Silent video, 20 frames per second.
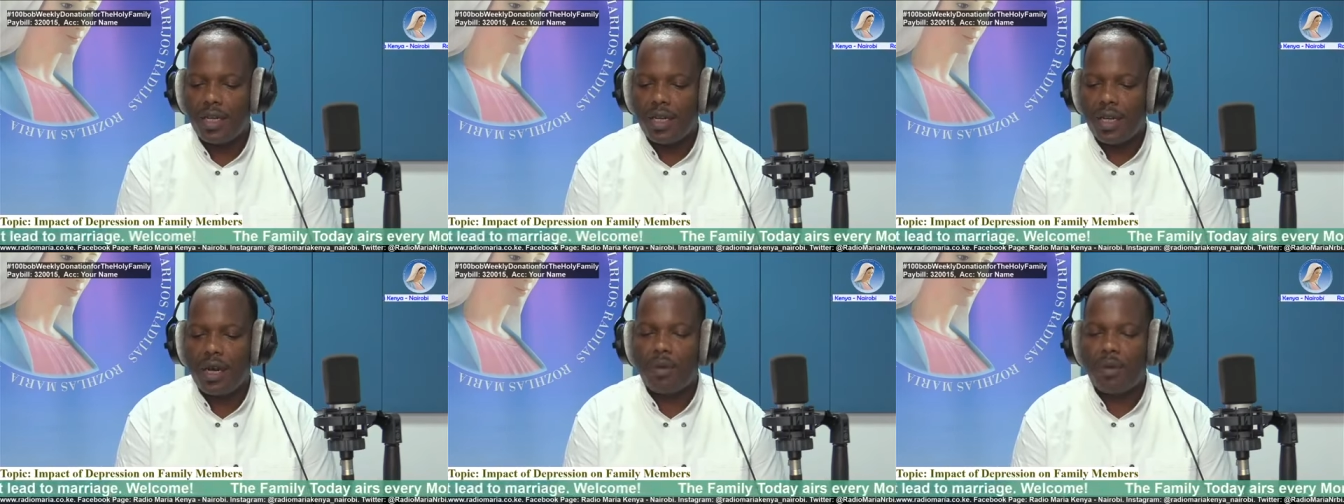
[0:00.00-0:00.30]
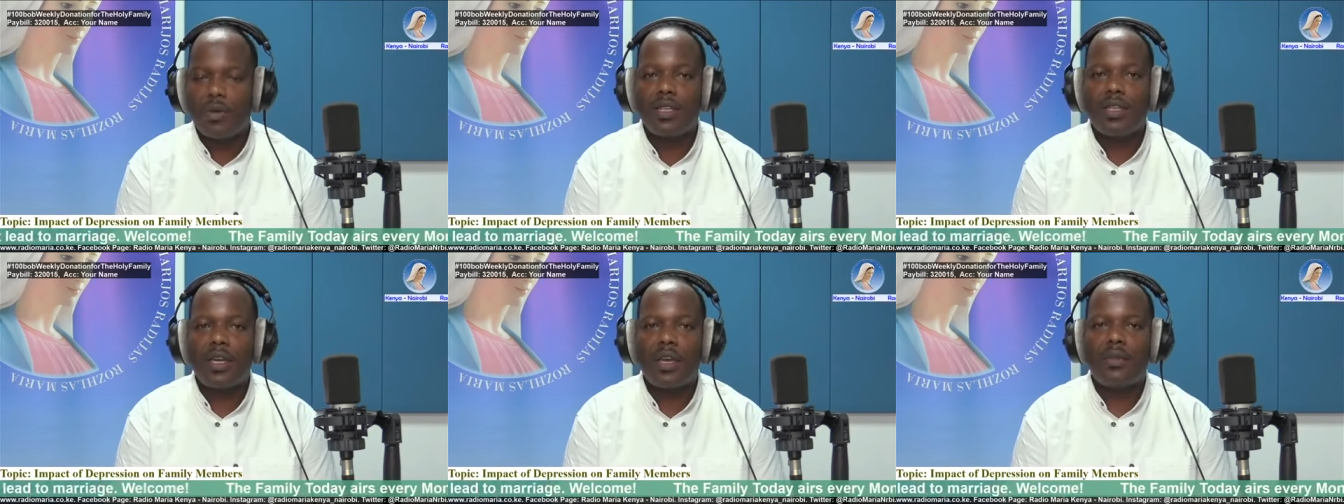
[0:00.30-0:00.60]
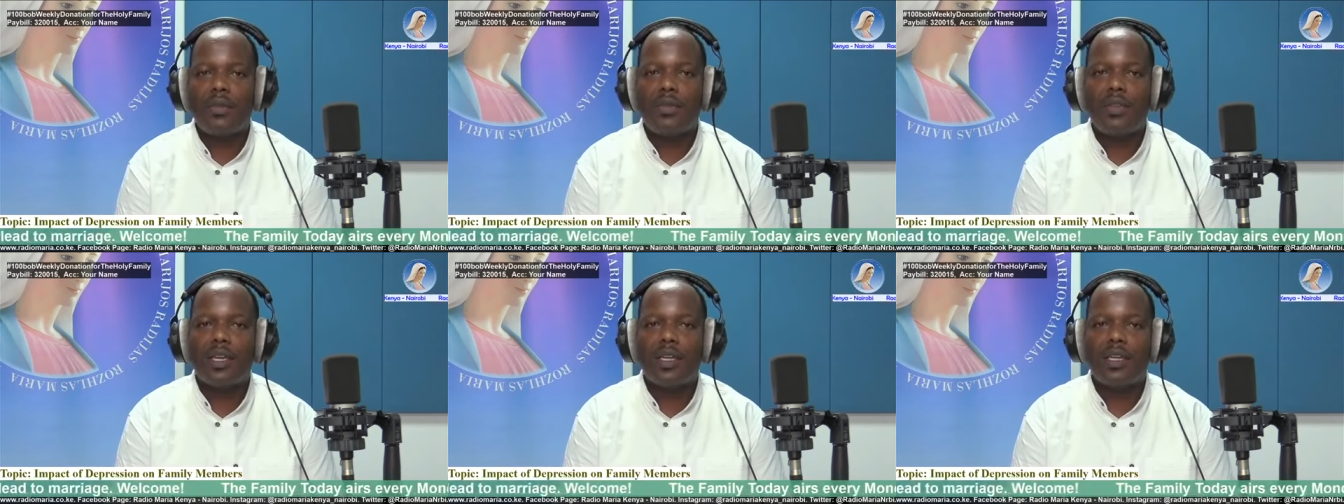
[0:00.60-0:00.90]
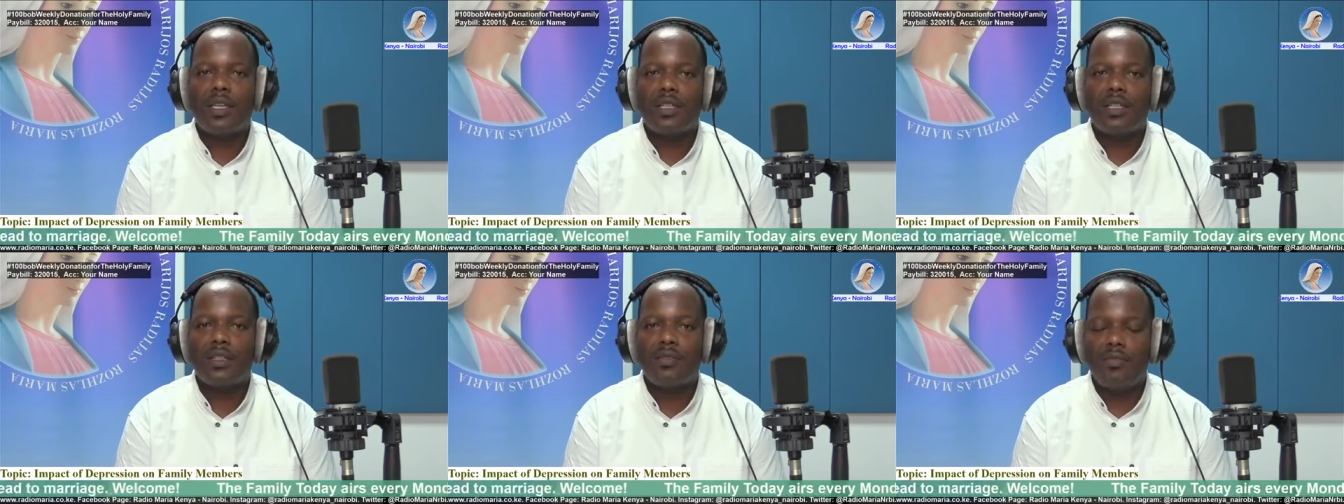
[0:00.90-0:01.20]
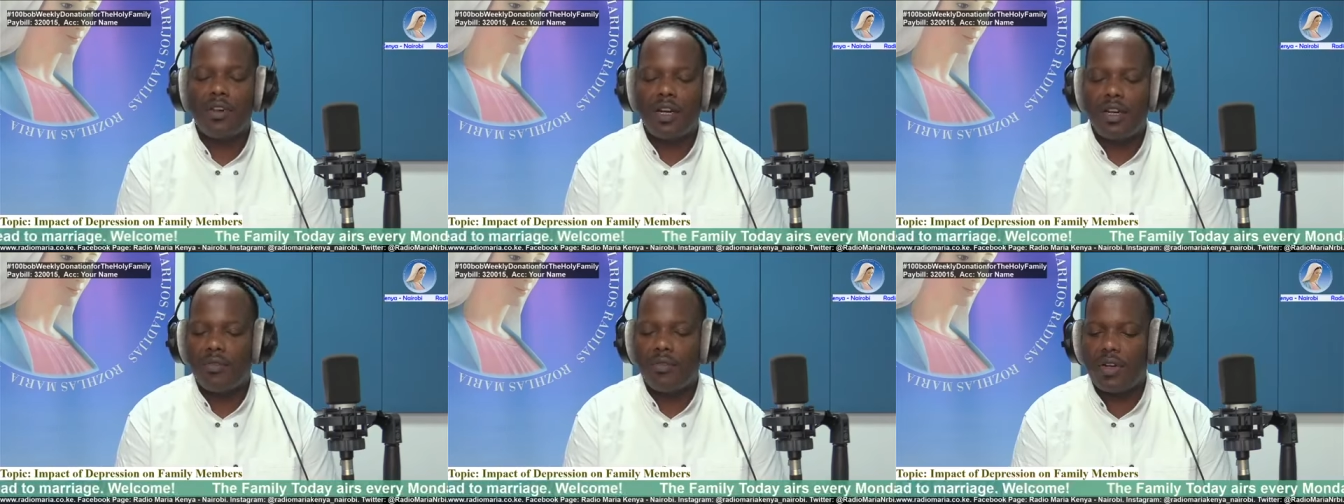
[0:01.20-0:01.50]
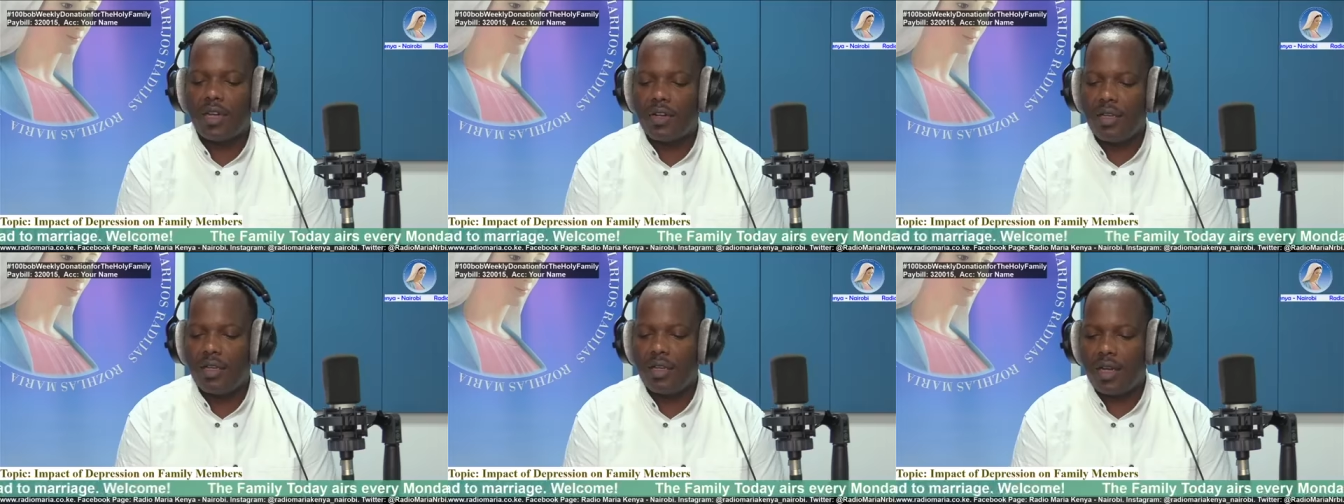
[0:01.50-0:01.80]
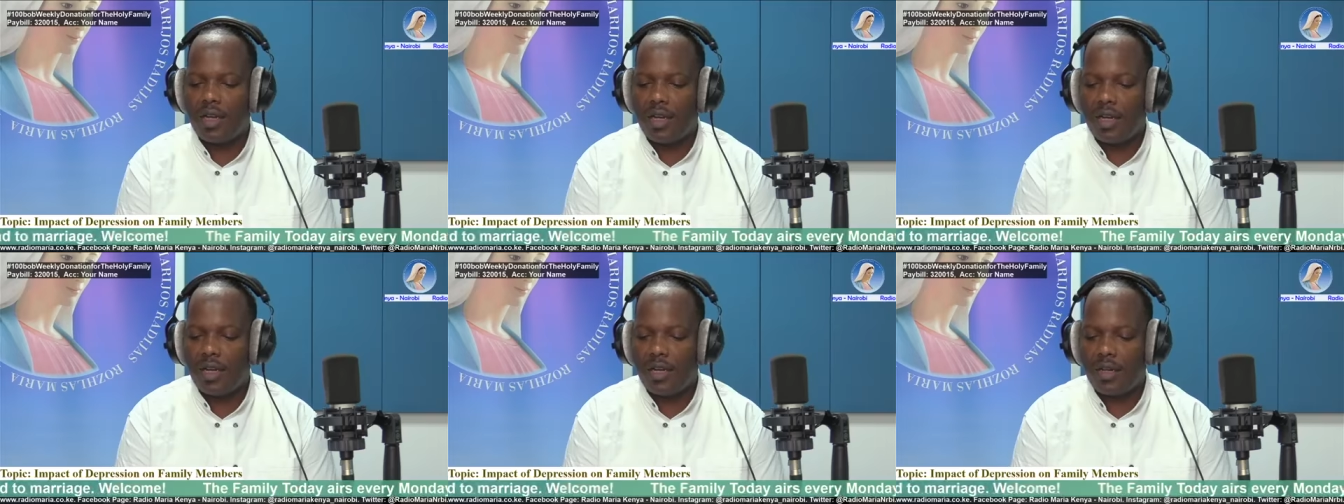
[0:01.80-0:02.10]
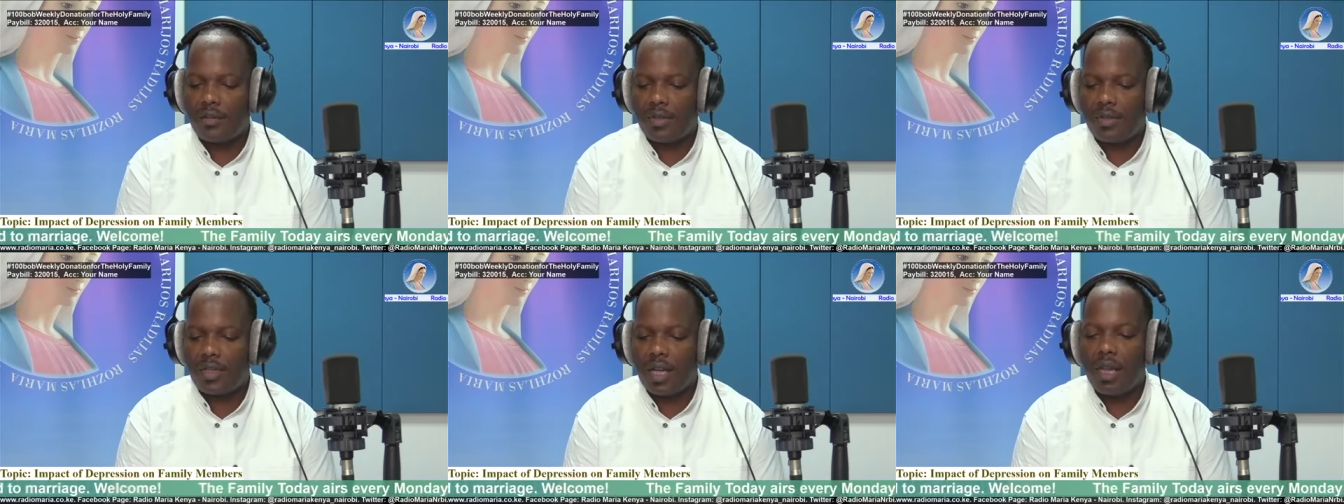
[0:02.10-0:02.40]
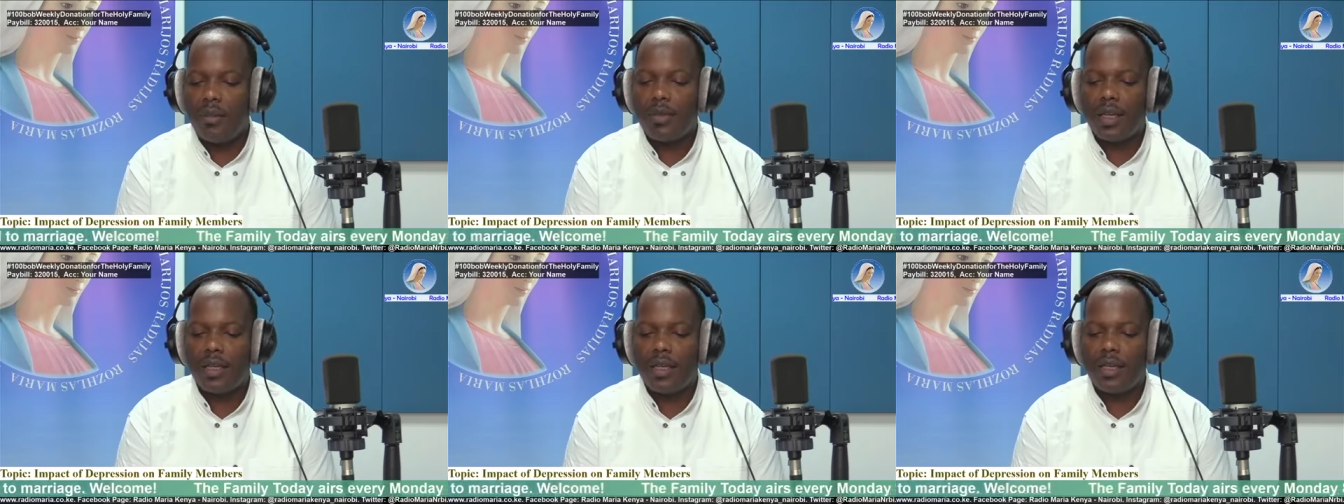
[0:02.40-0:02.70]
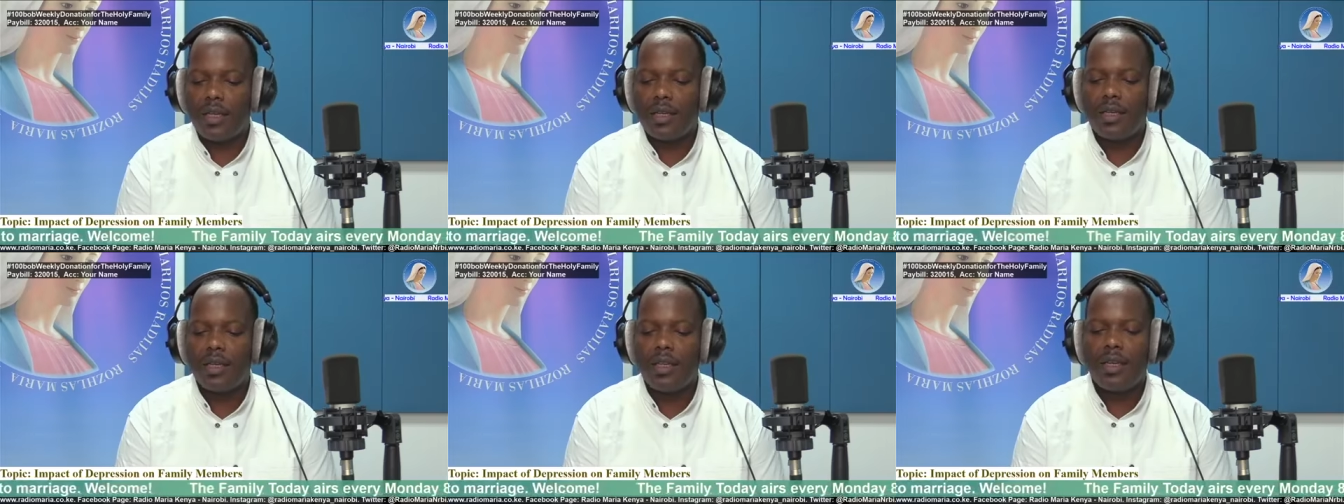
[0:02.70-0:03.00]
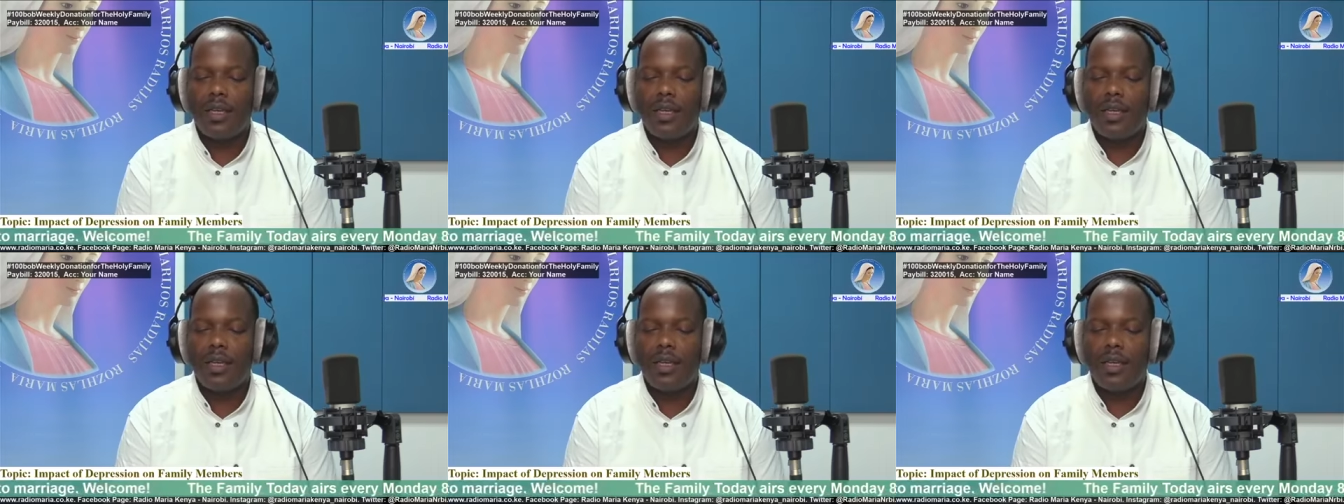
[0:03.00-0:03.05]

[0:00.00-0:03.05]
uh, which I think is very, very uh, timely,